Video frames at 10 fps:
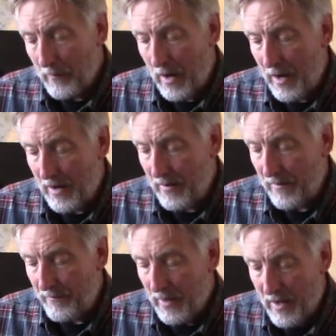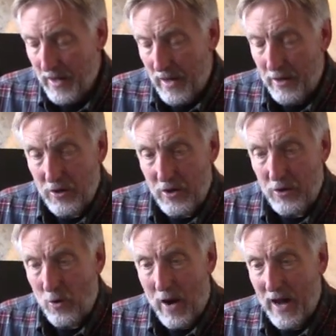
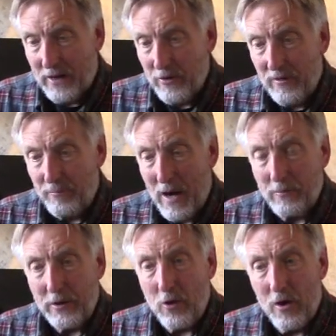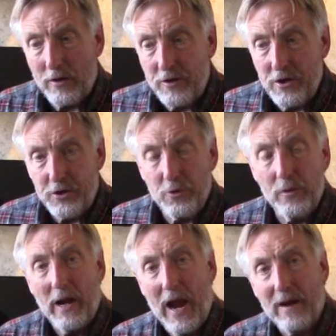I could have probably gone
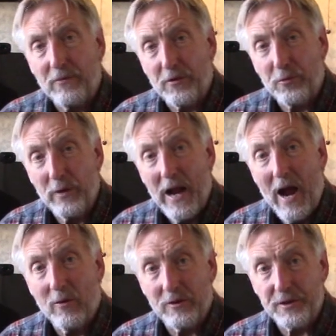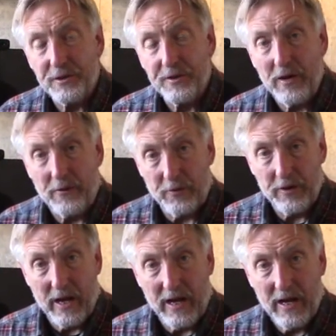2.5 or 3 hours the other
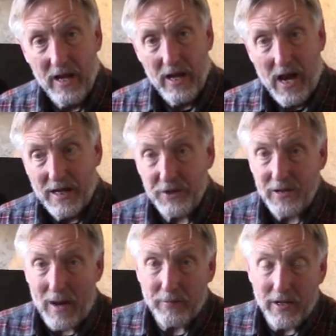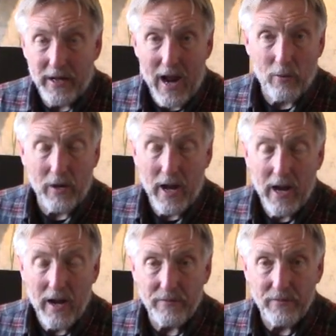day. I stopped at an hour and a
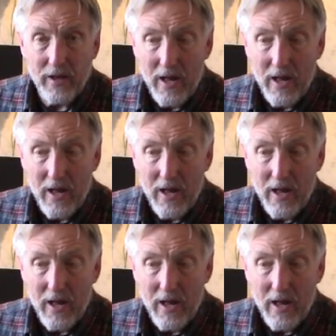half.